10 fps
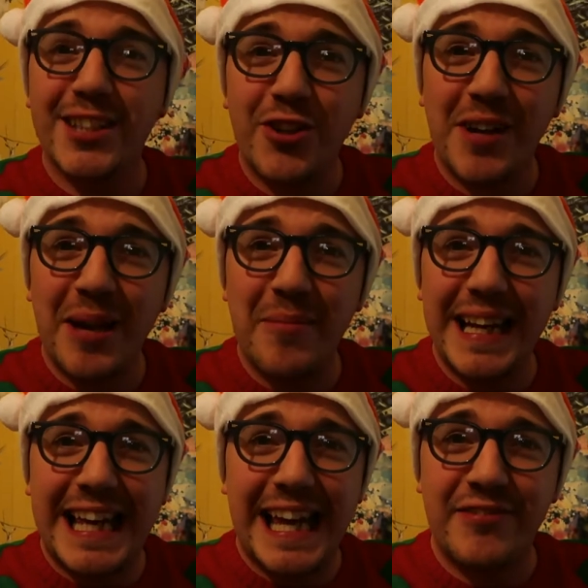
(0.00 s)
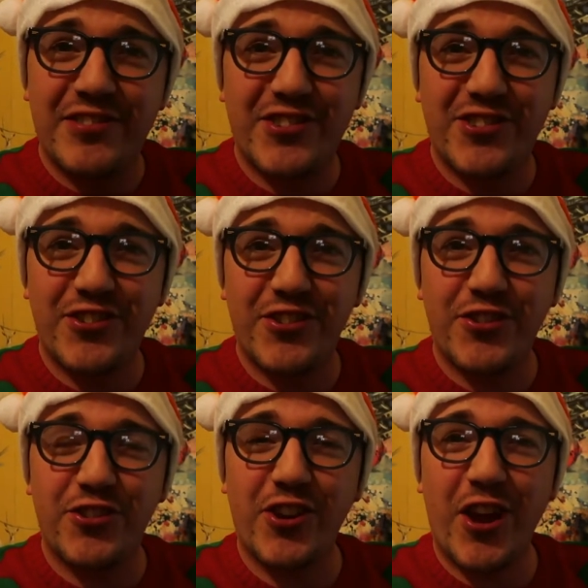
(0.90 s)
I don't get many gifts,
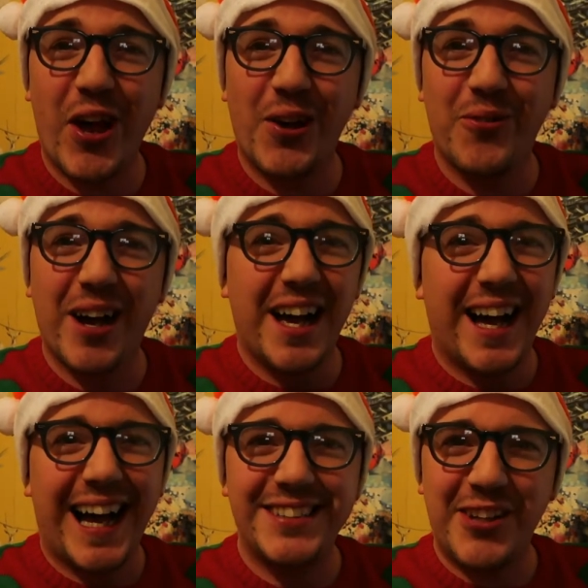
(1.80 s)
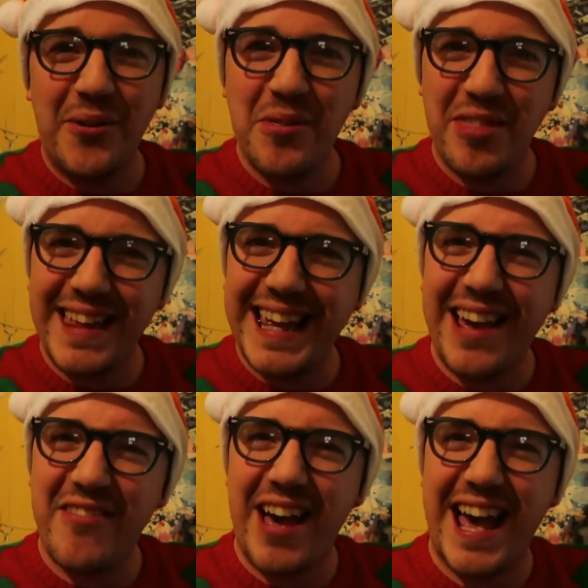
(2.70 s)
so I don't think
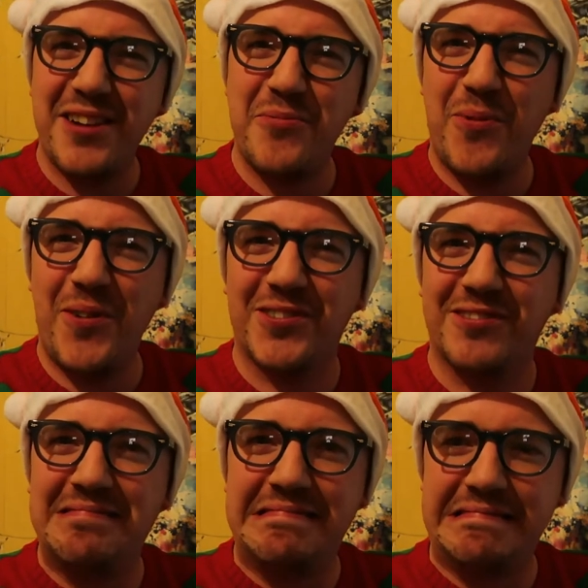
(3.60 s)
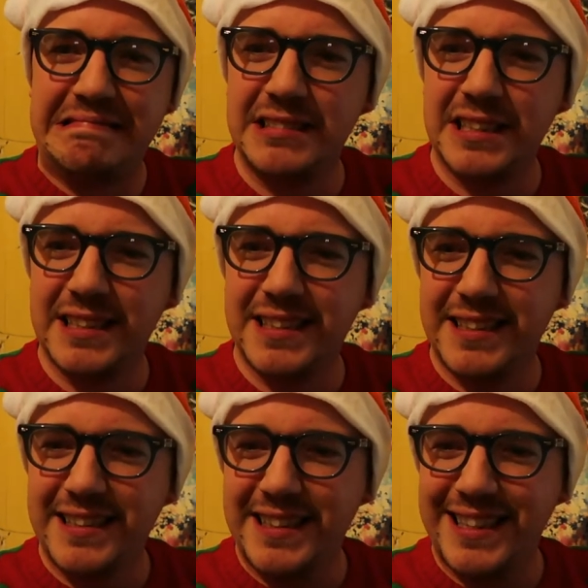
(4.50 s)
I've had one.
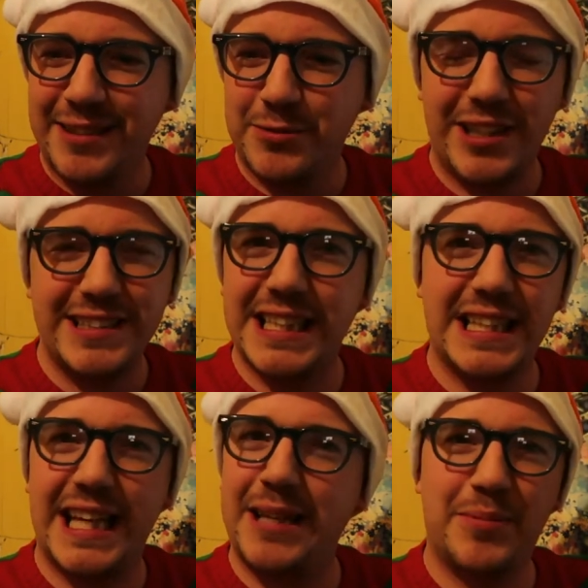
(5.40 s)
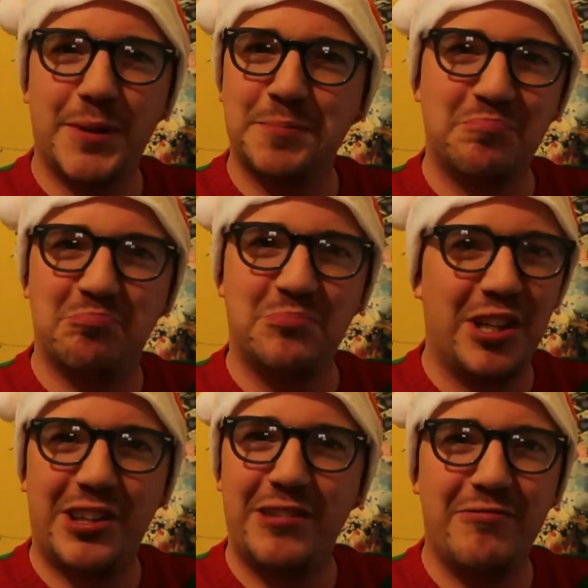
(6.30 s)
I tried to think, but
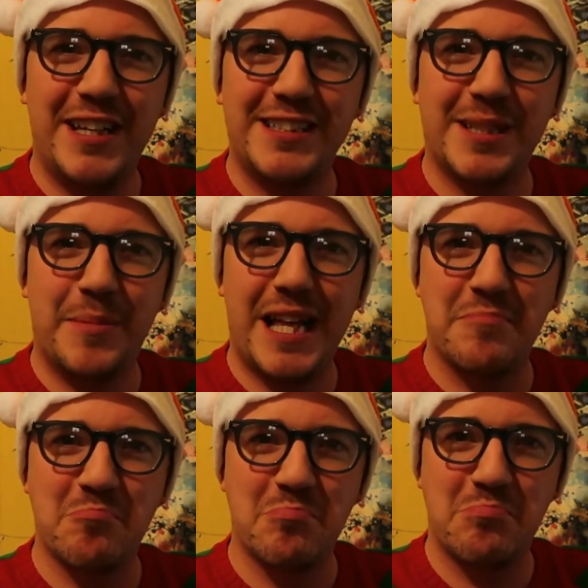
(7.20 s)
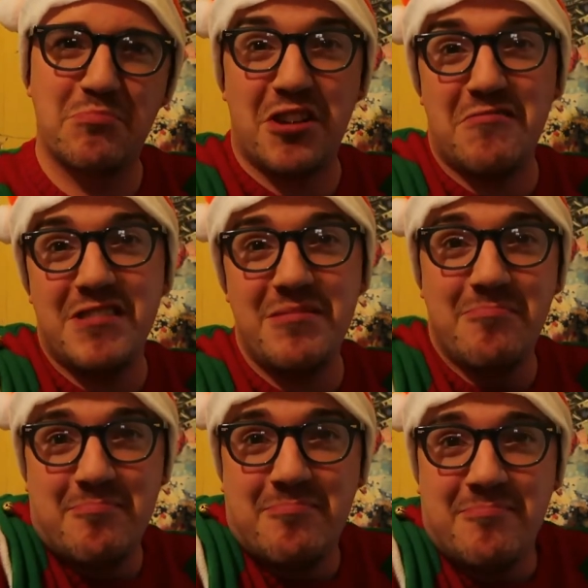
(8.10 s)
nothing rings a bell. I'm sorry.
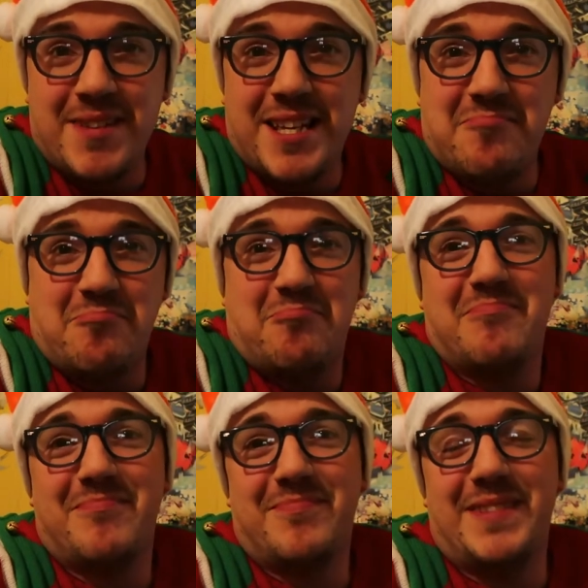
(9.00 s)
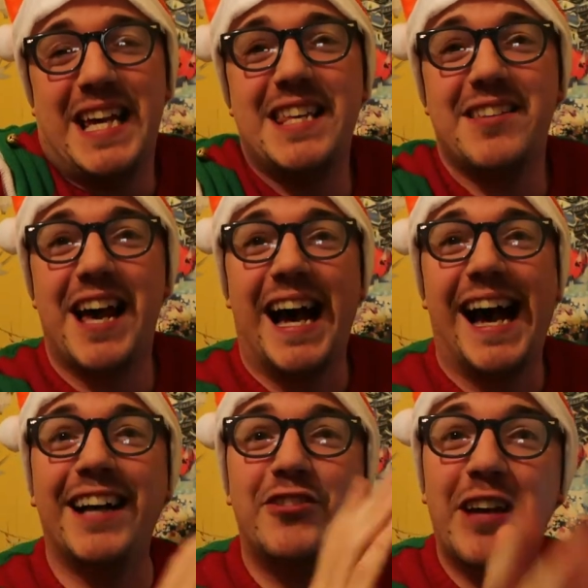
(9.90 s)
Either
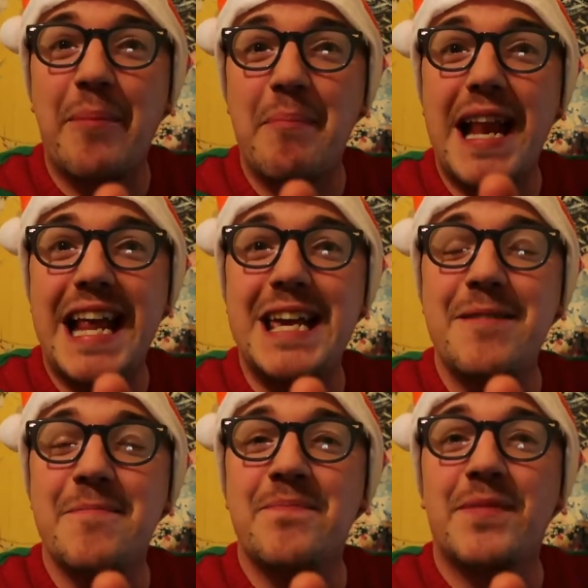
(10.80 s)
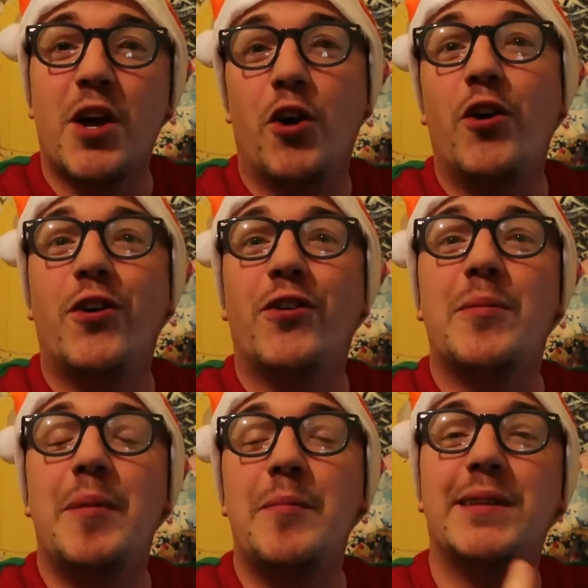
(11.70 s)
I don't get many, or
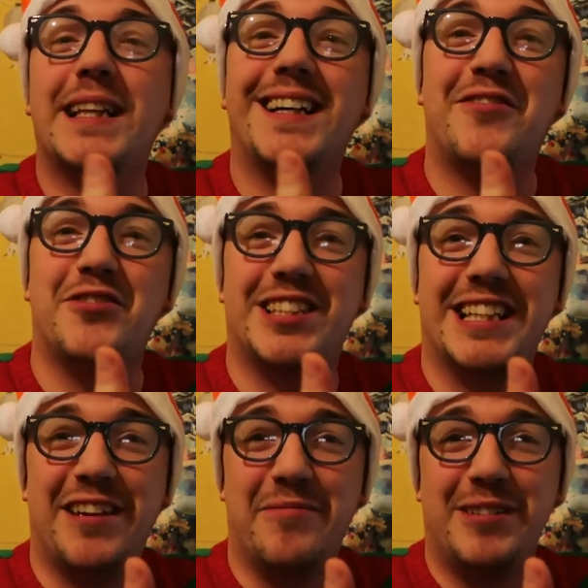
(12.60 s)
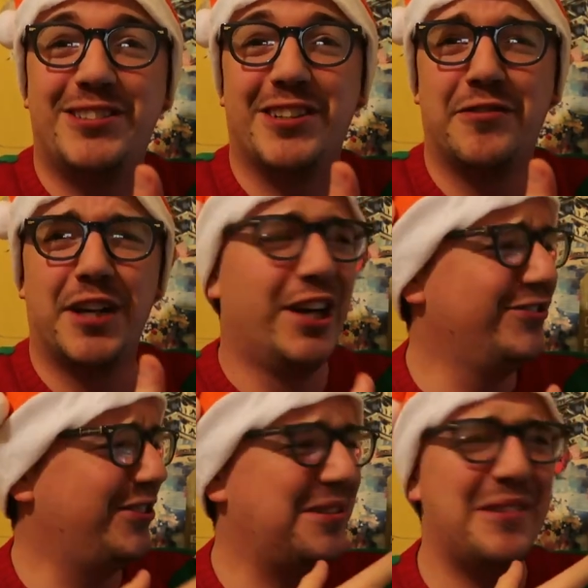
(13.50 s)
the people that obviously give me stuff.
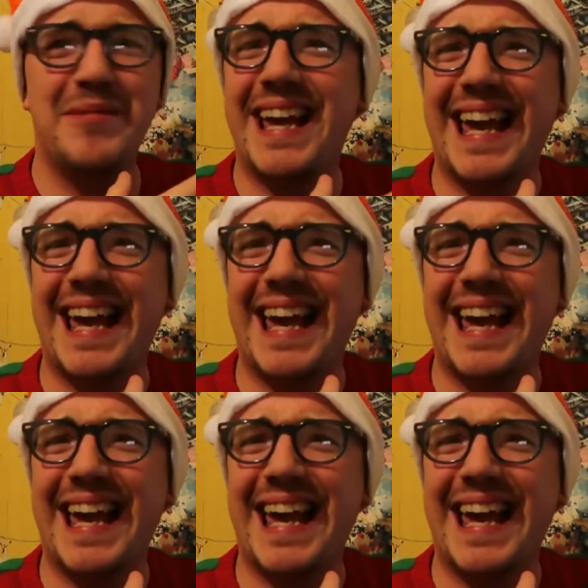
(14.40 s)
Don't give me